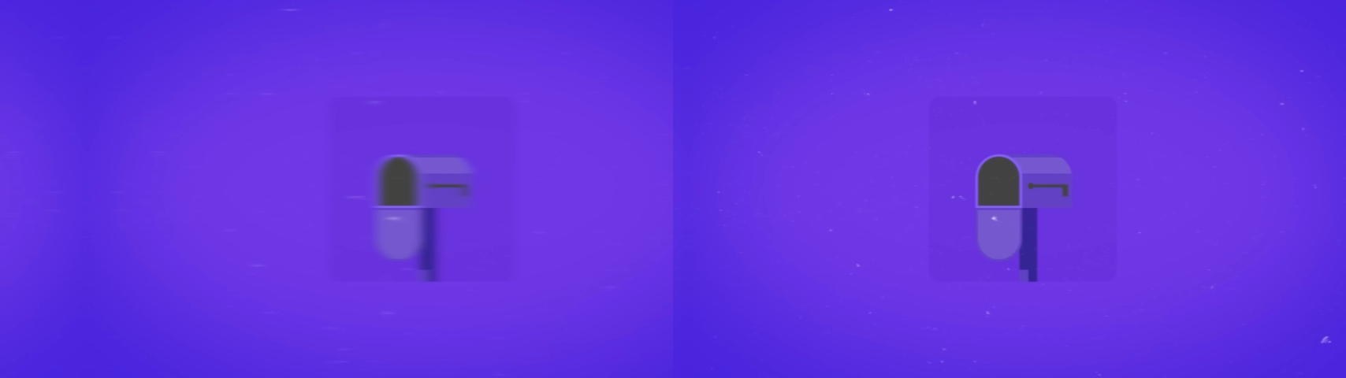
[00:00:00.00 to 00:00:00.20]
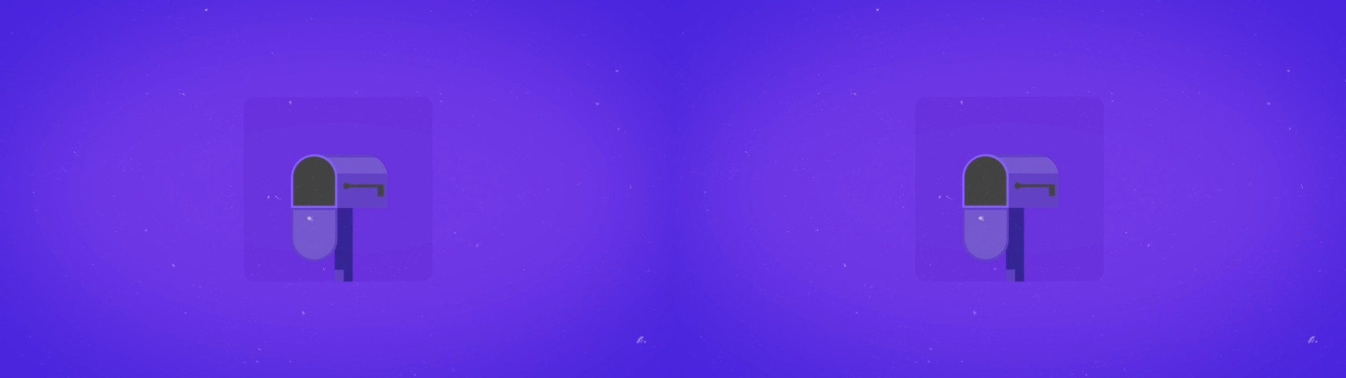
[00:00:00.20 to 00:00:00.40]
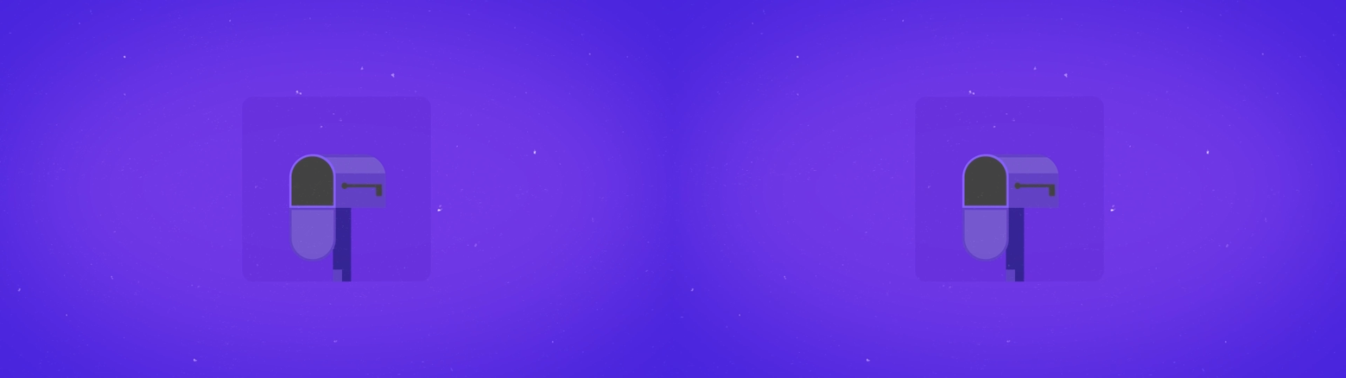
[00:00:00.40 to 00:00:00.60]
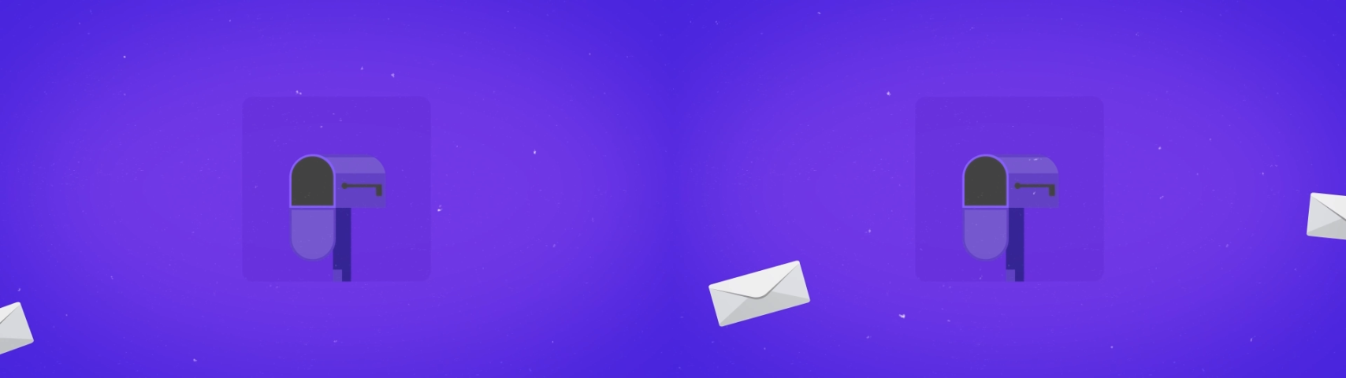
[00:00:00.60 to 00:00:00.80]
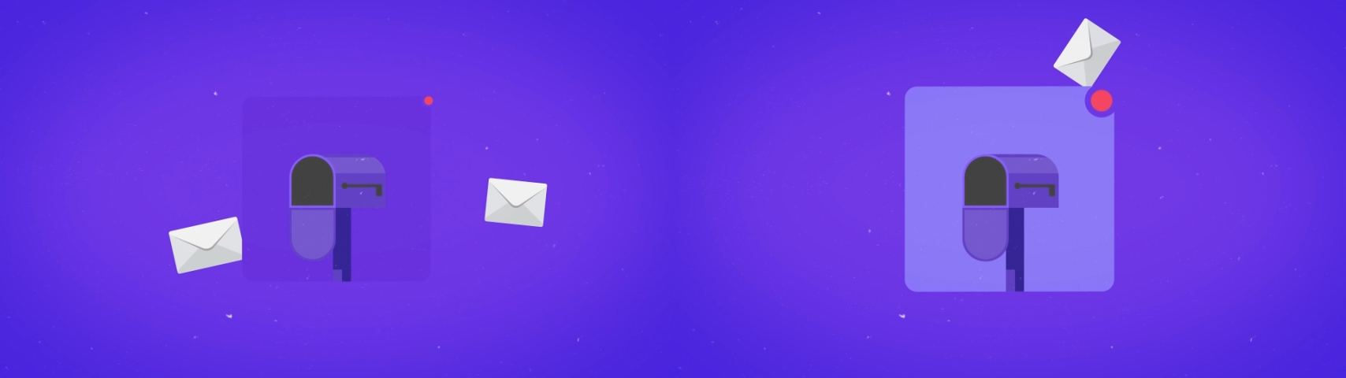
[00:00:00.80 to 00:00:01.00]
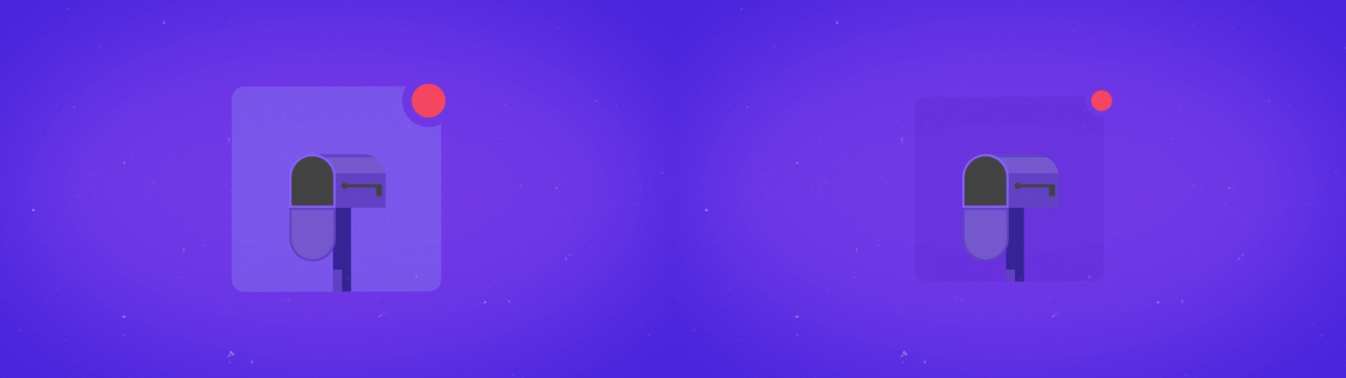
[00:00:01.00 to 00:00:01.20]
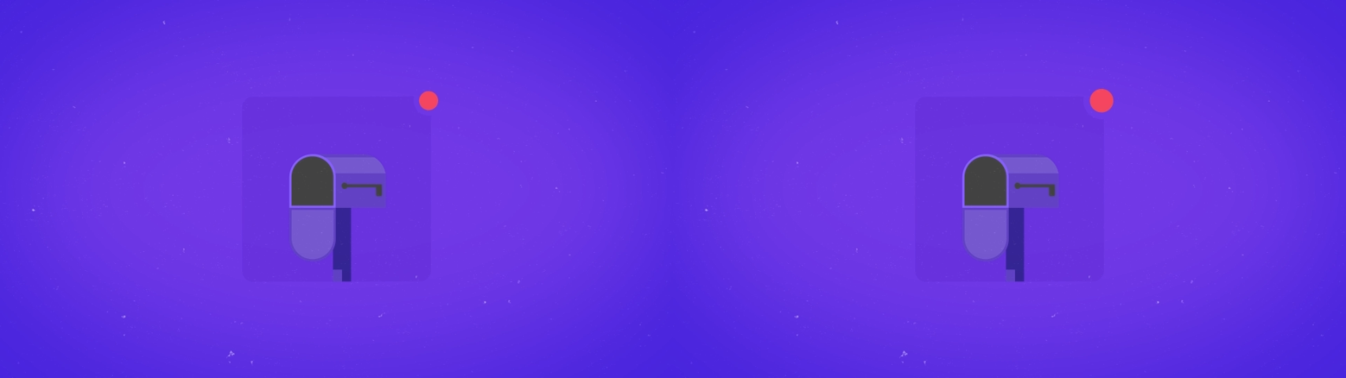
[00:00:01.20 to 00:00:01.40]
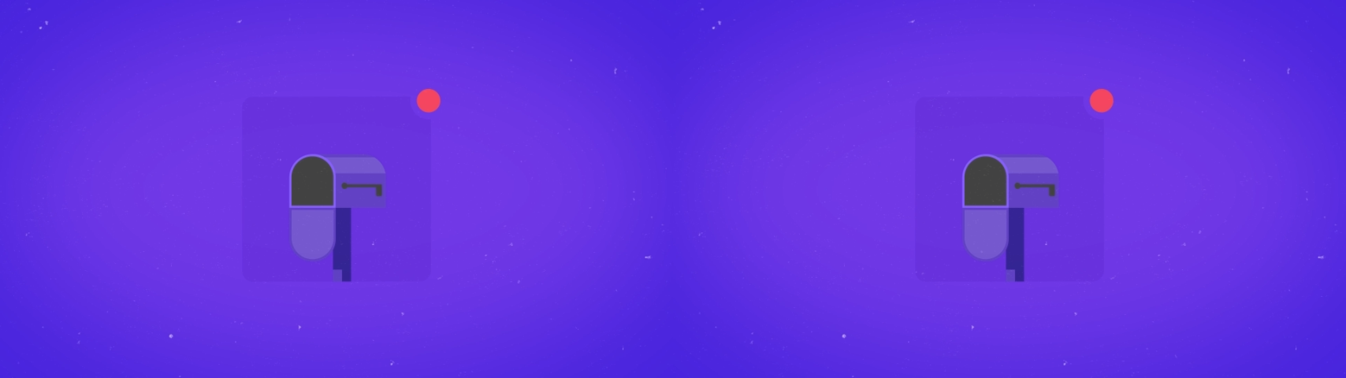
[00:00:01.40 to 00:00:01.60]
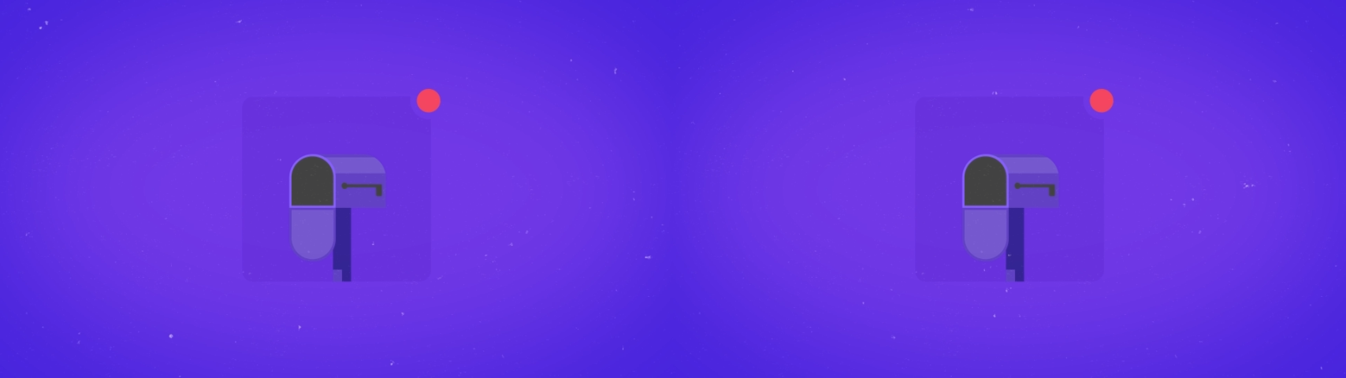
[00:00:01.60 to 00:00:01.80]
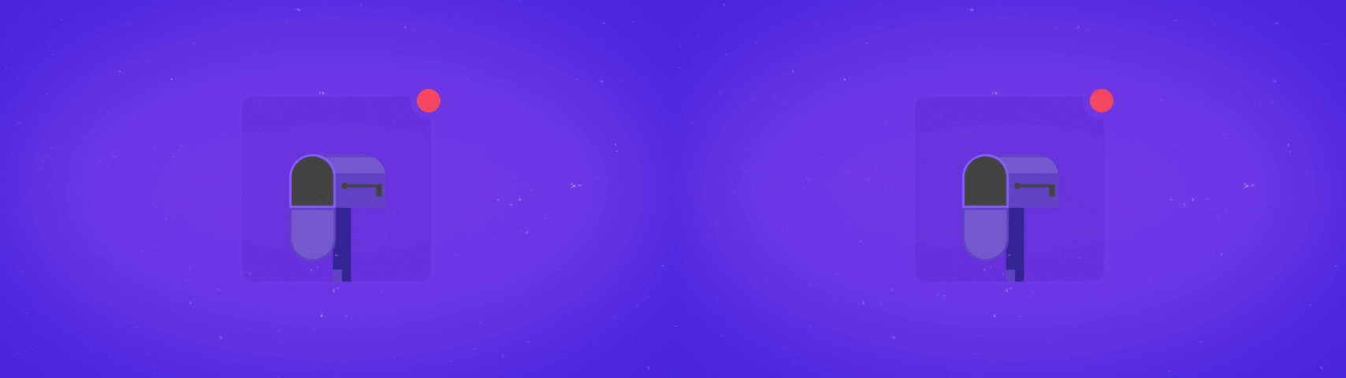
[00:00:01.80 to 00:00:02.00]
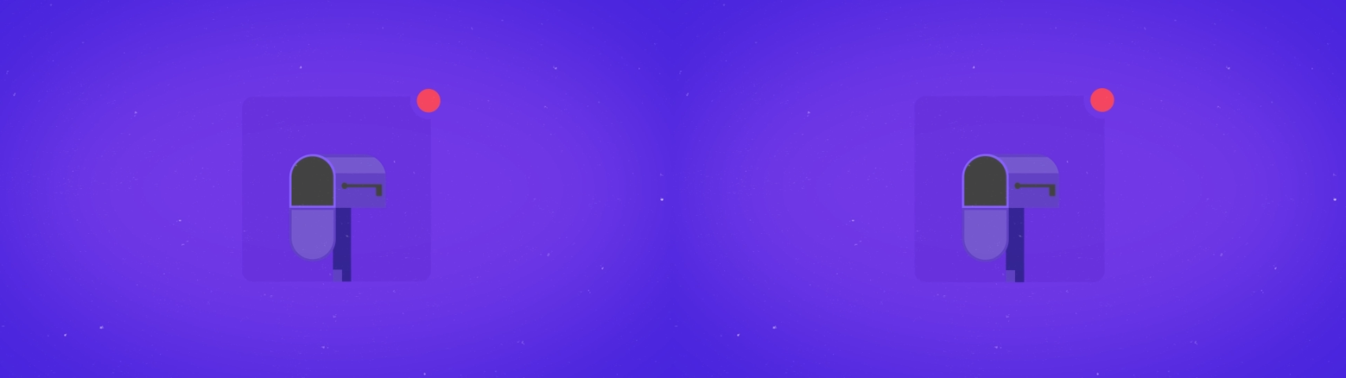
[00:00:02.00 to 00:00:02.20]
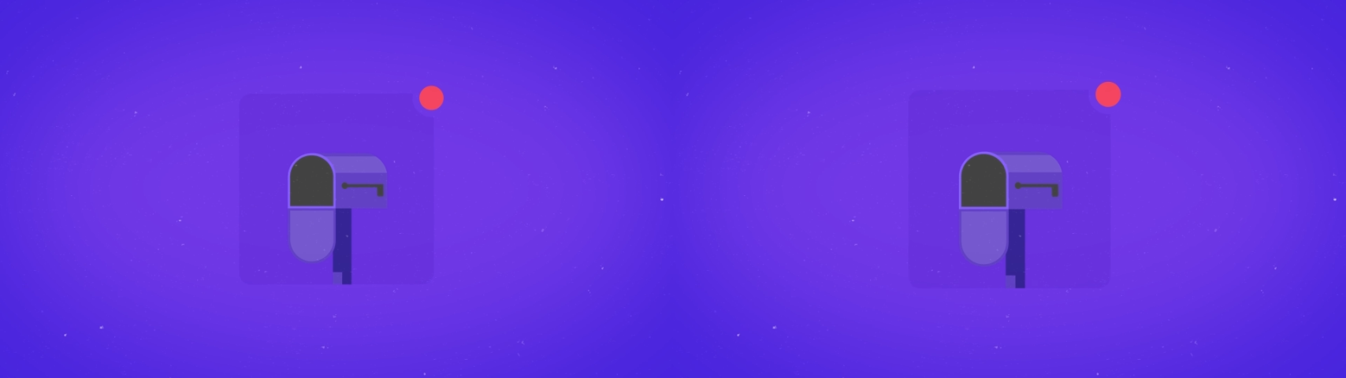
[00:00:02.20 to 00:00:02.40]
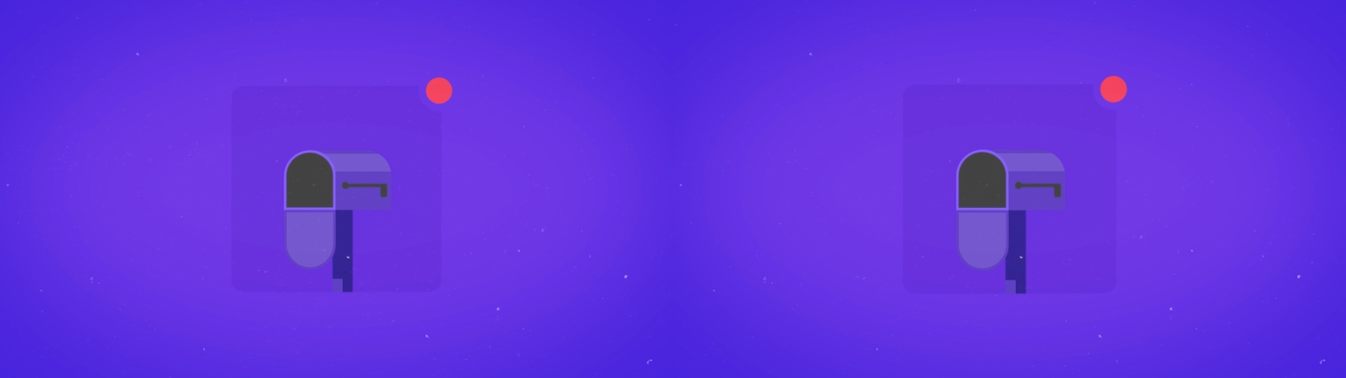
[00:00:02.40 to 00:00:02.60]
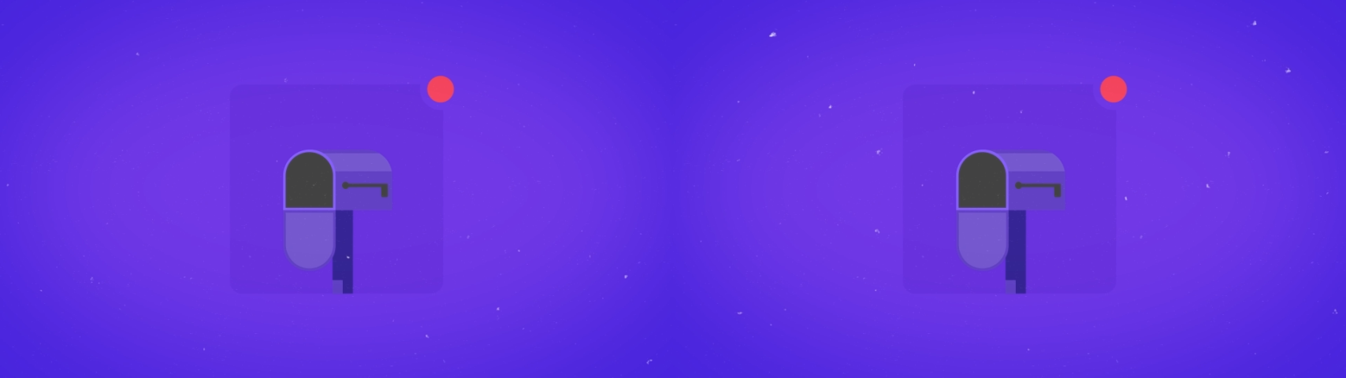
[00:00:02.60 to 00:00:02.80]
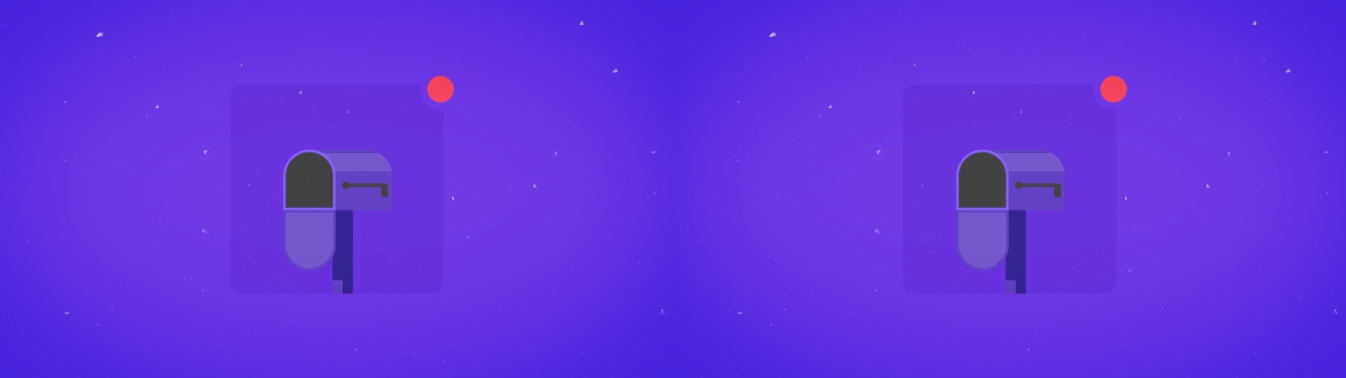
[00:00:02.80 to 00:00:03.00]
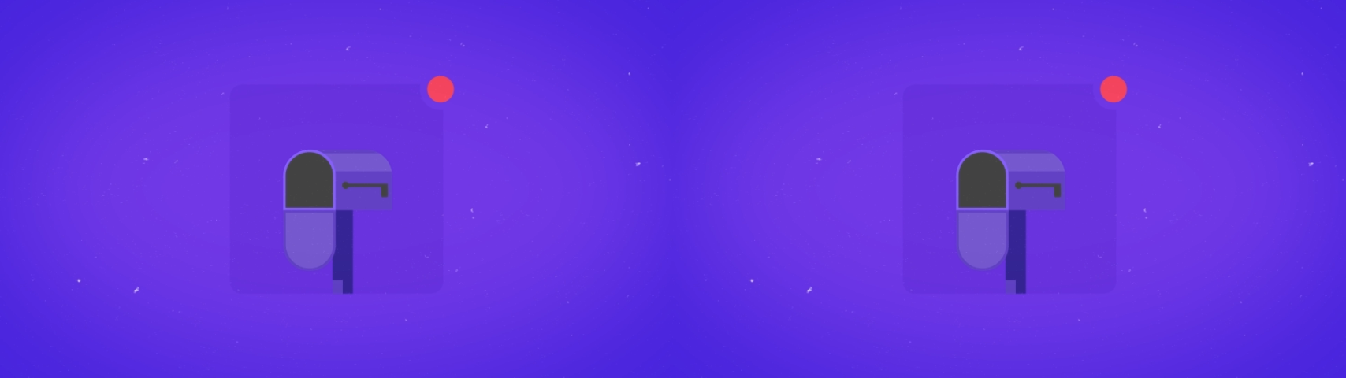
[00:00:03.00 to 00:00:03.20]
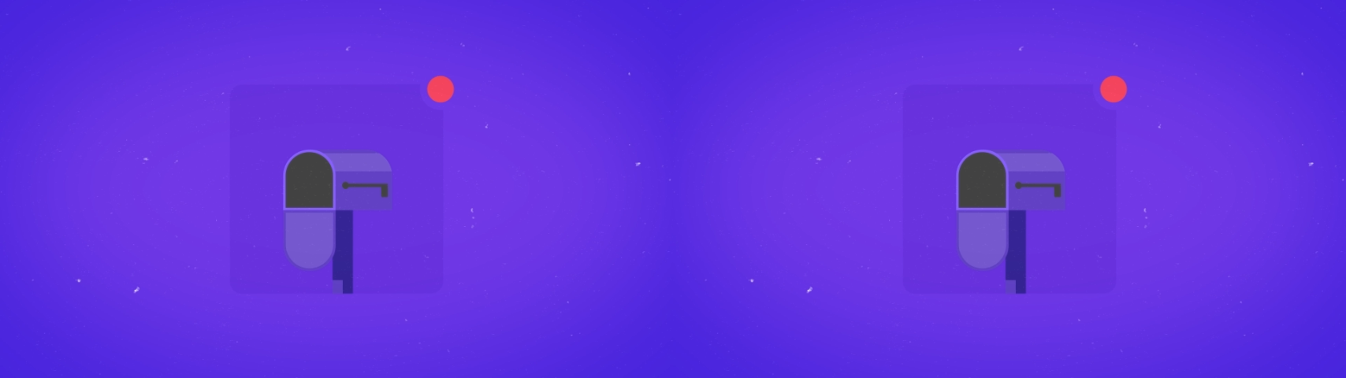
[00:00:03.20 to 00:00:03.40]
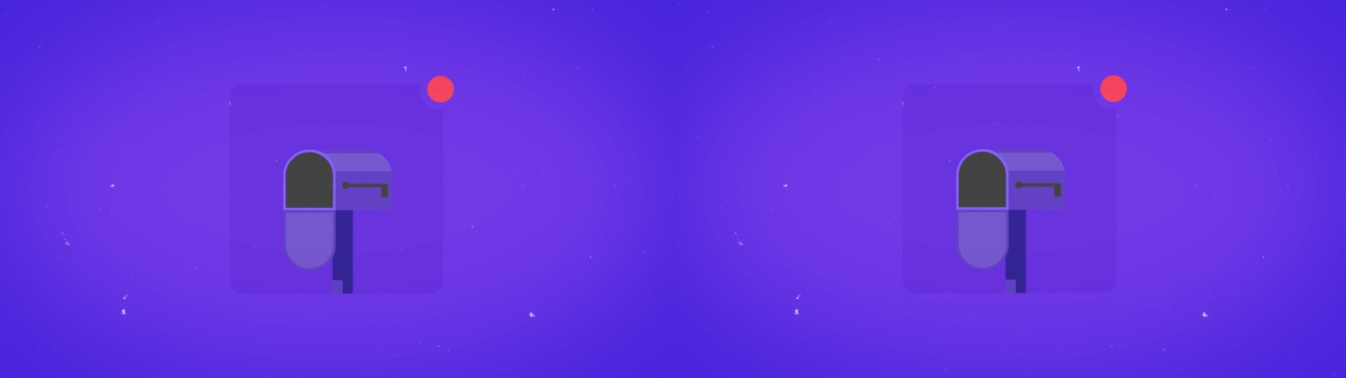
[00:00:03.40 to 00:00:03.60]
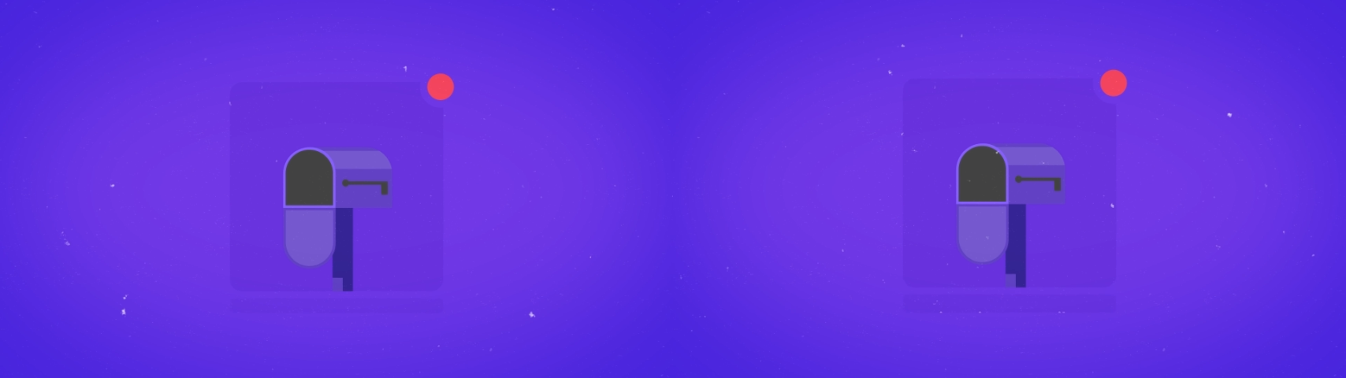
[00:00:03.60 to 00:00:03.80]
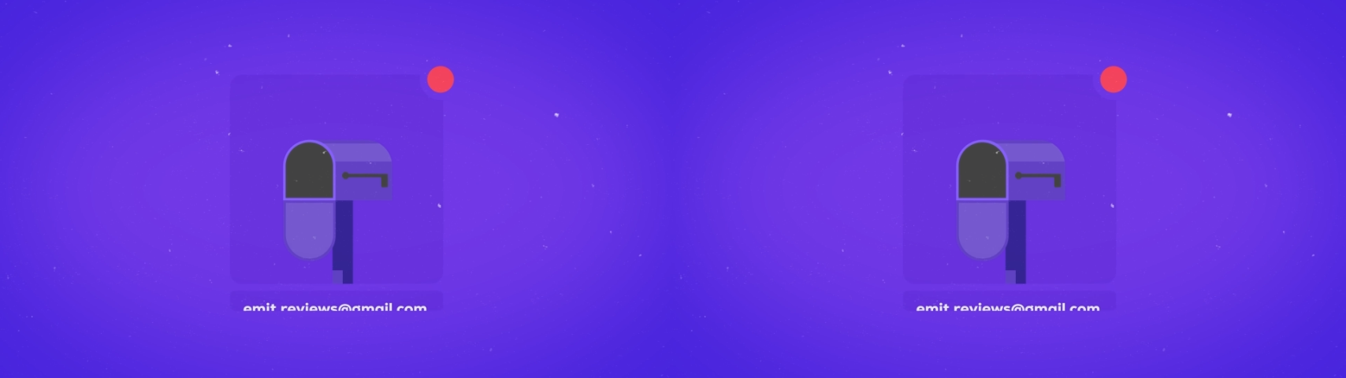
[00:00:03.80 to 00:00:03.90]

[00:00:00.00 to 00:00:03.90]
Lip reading: No face is visible, so there are no lips to read.